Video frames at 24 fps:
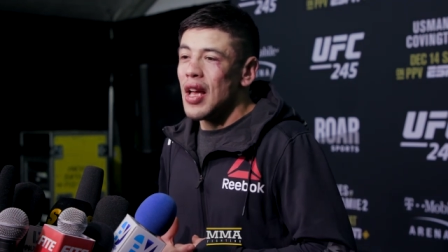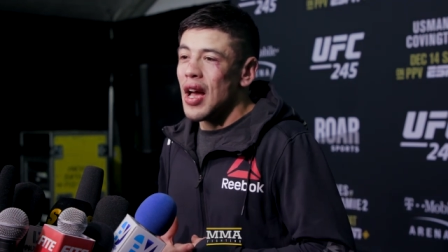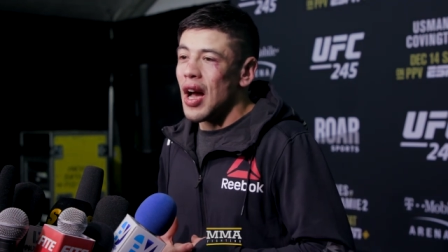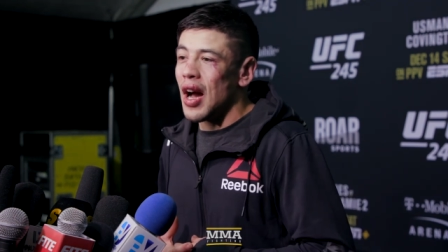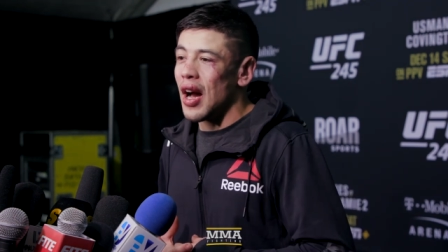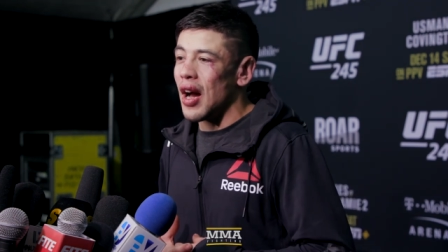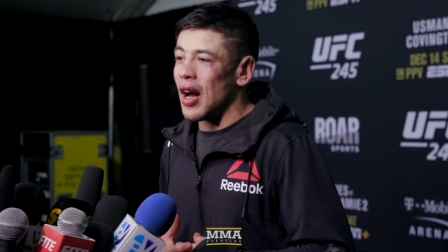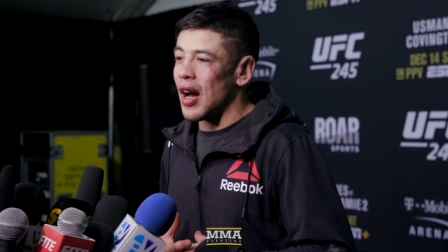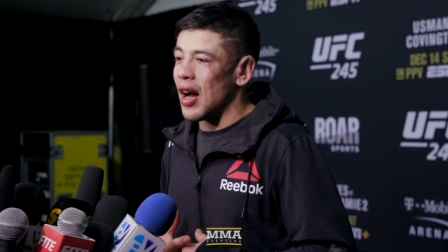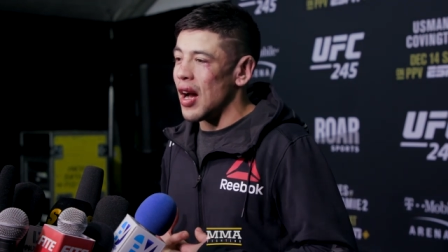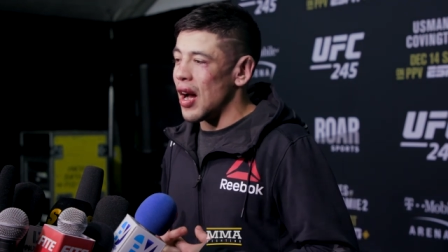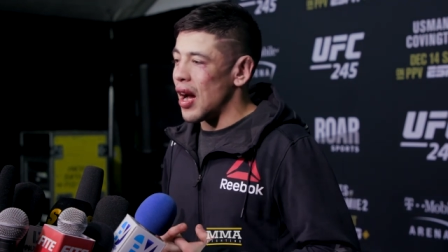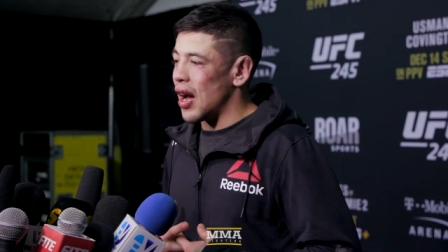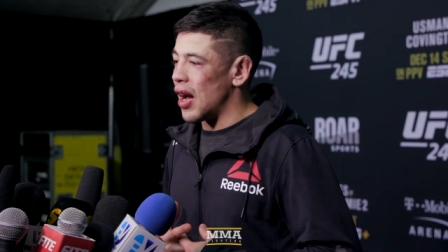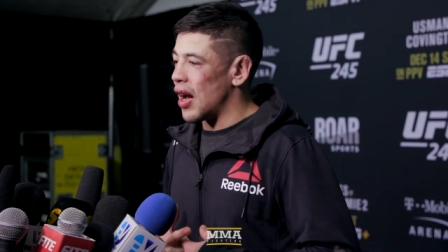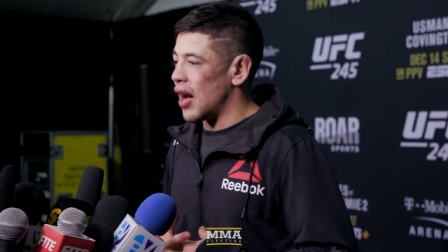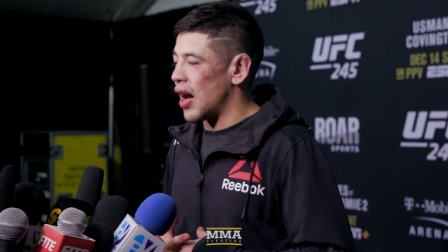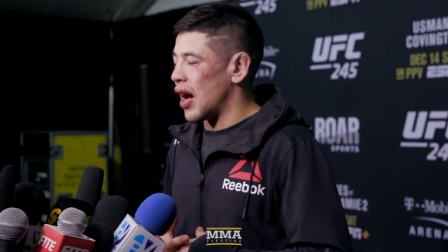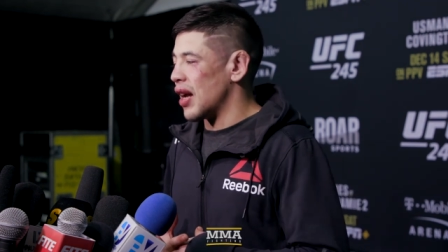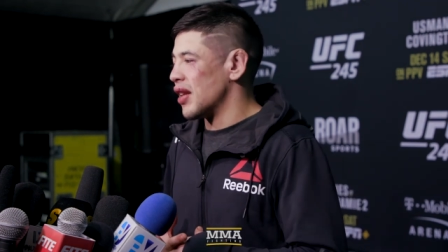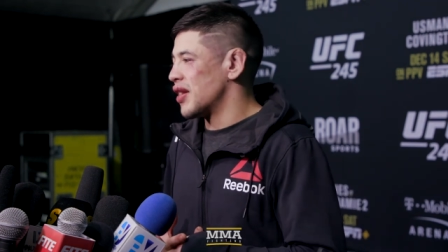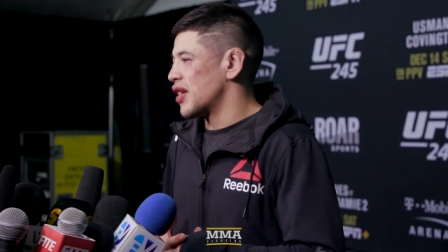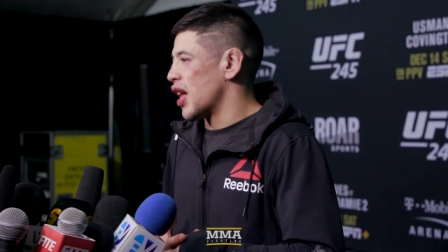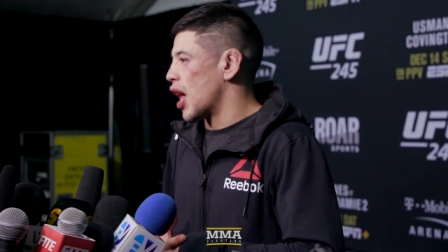Uh, uh,
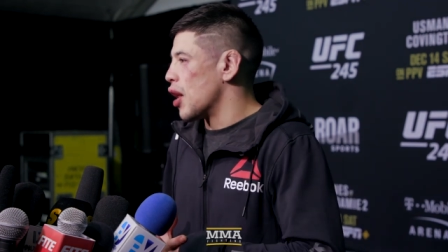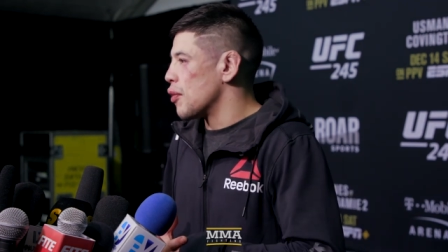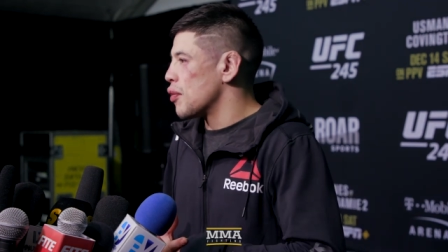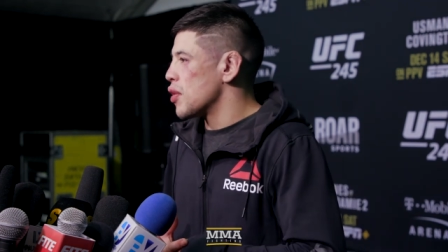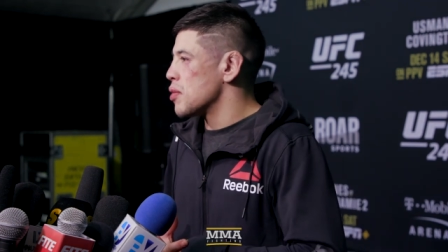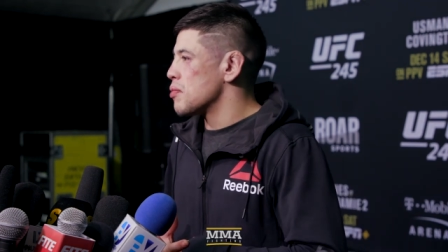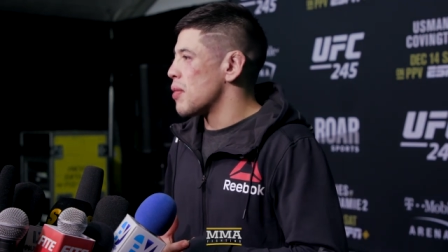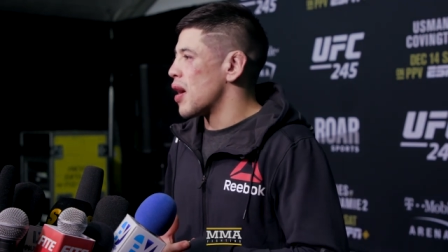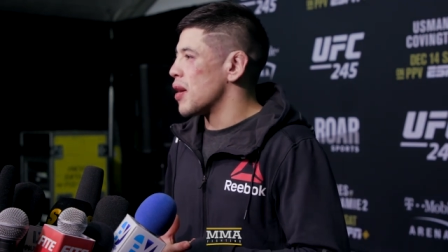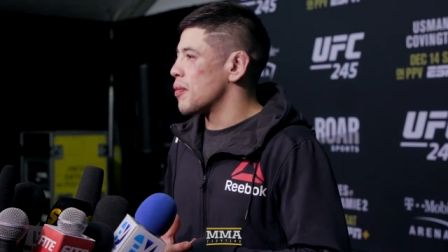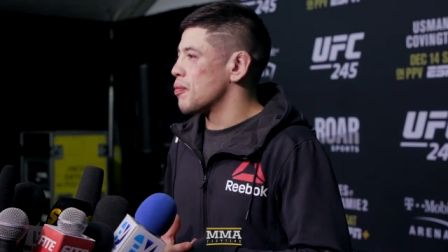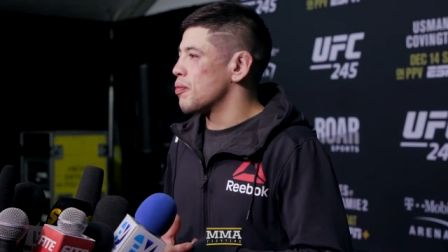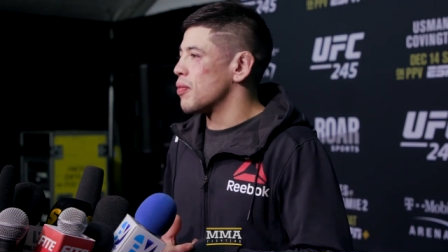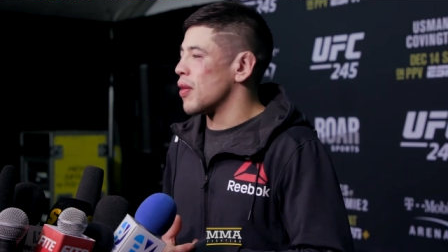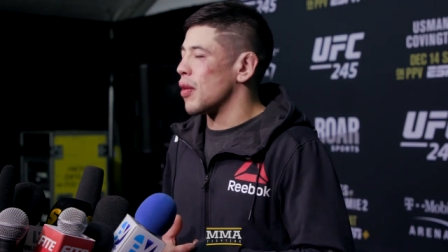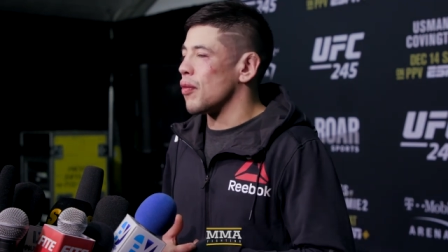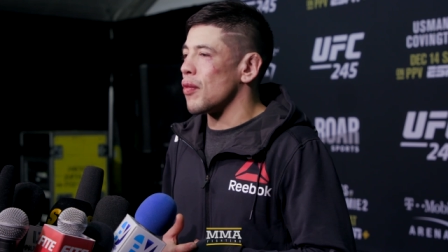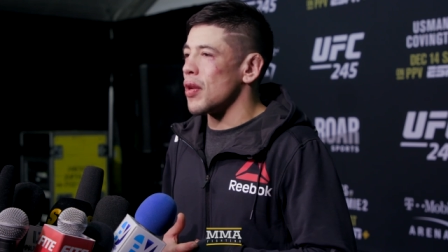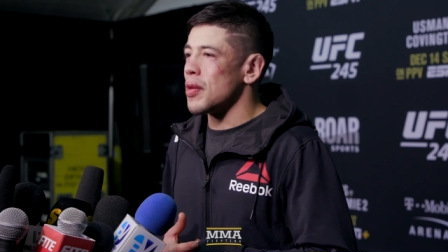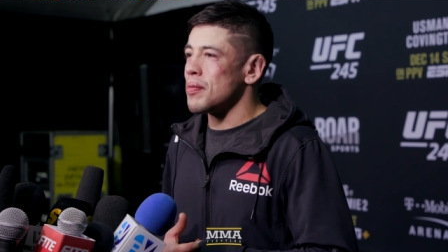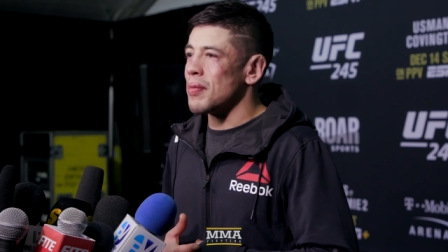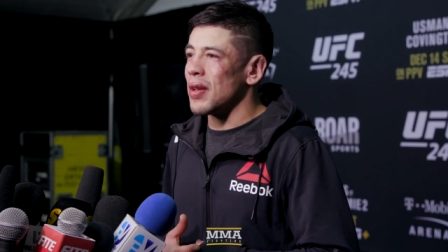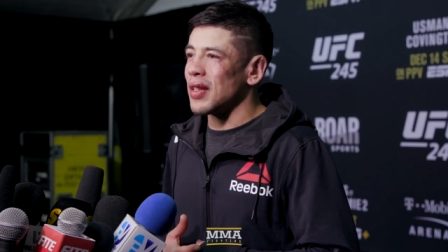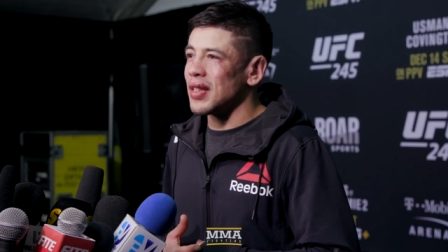I talked with my uh,
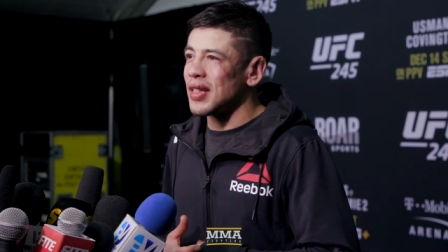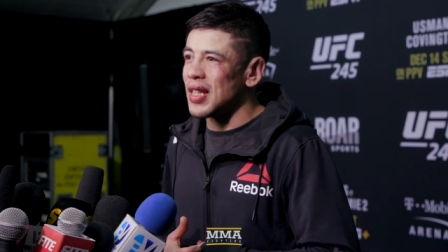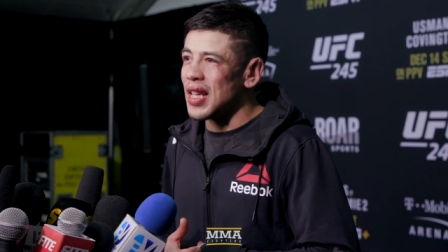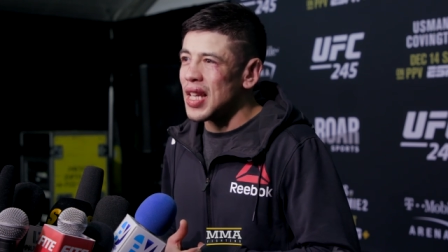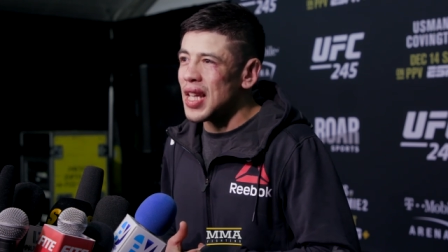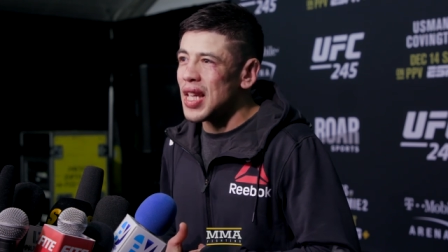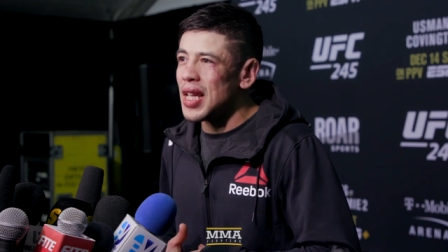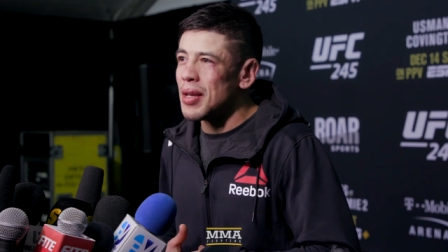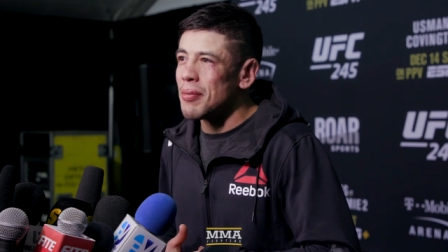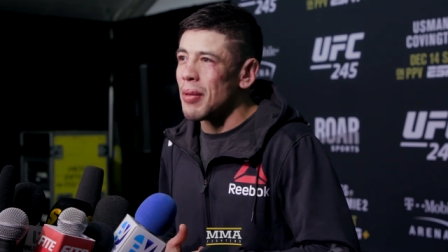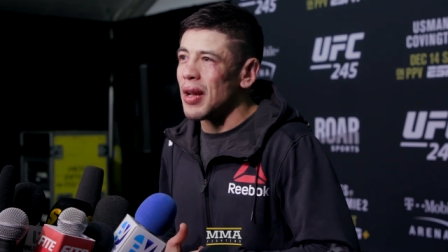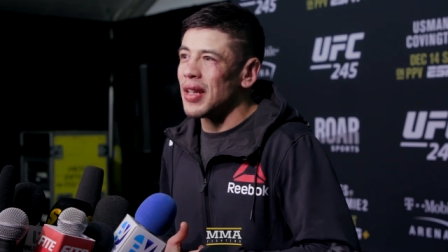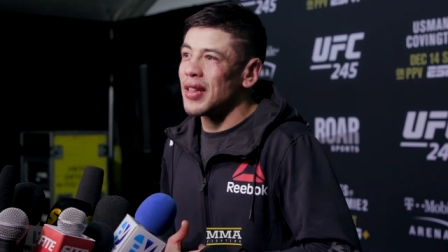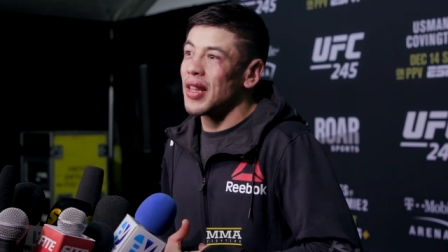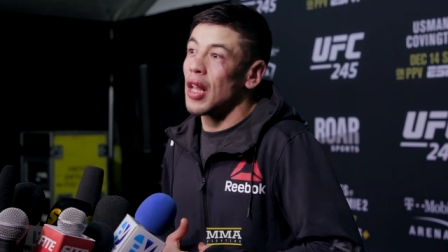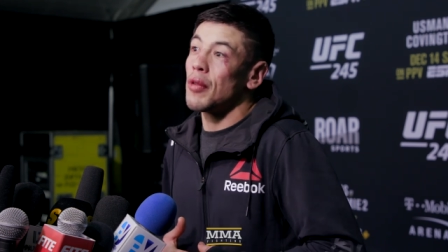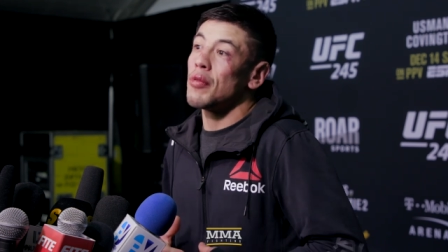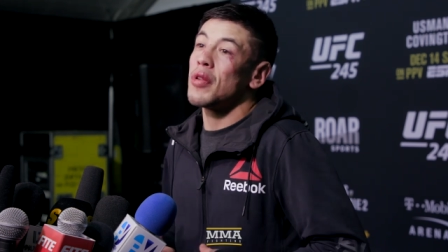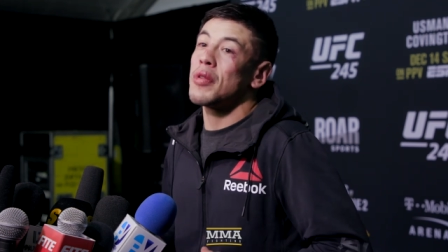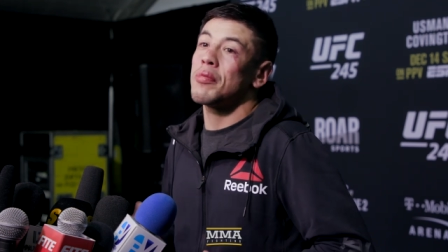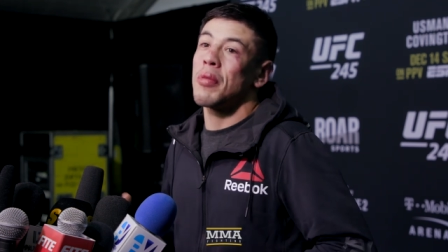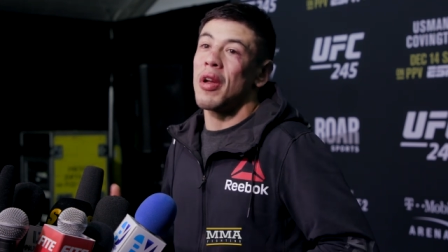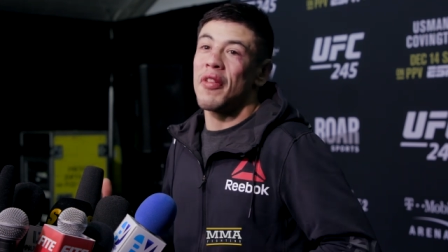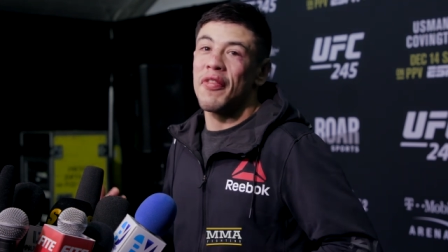with my team. I
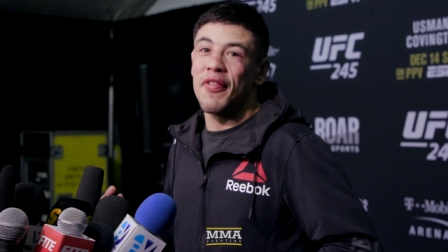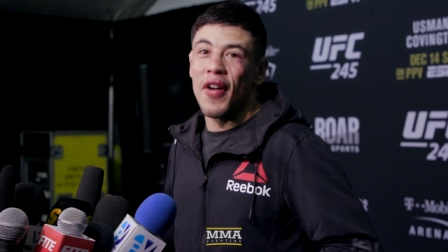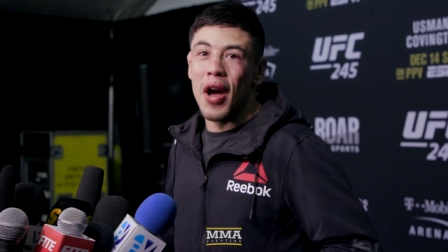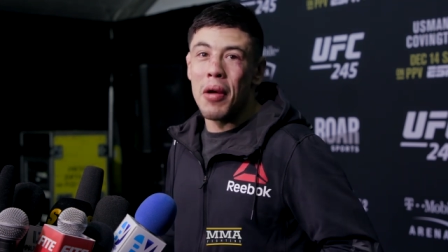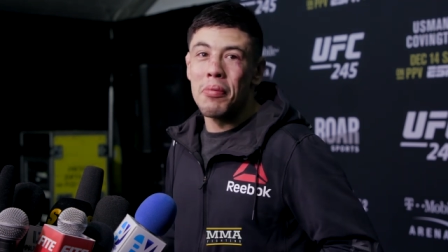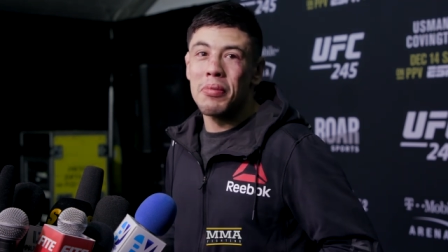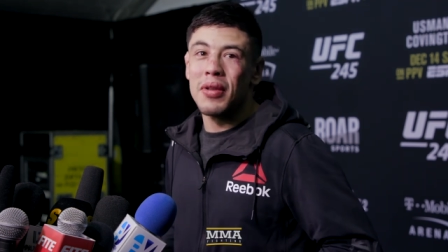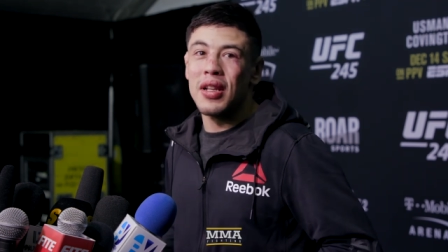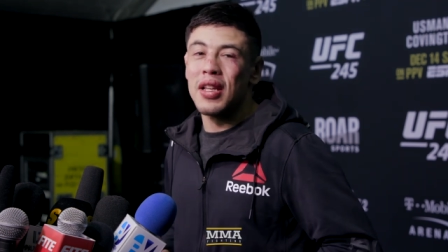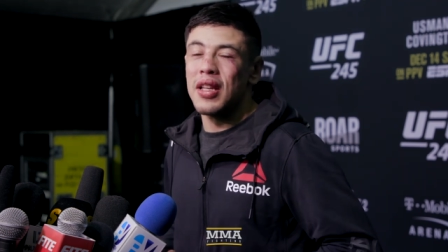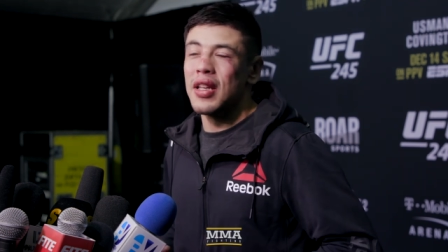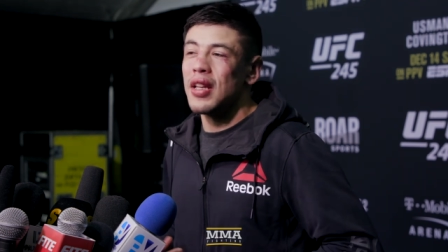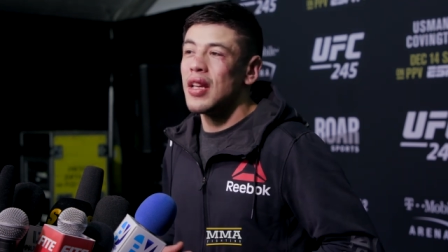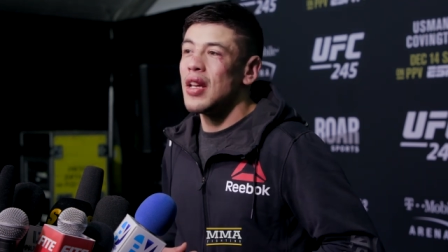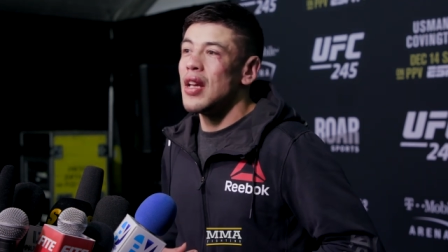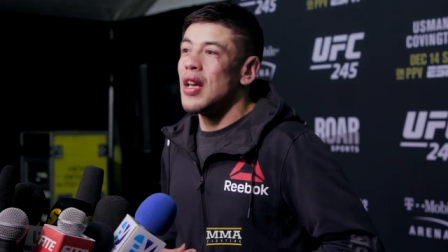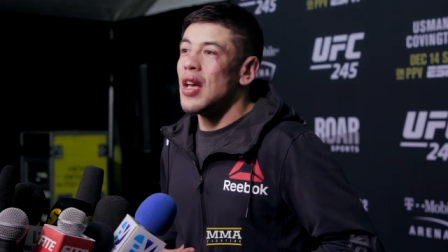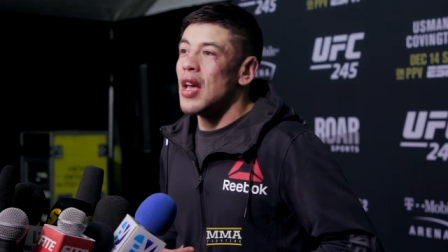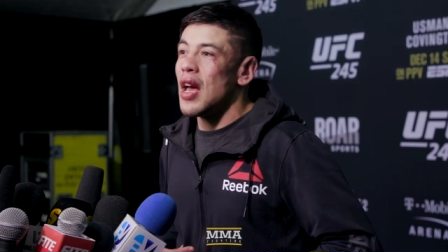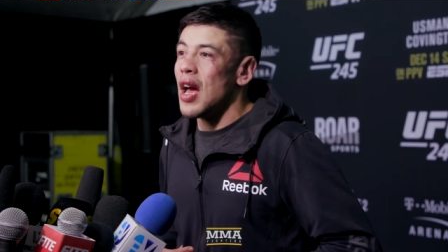talked with my family.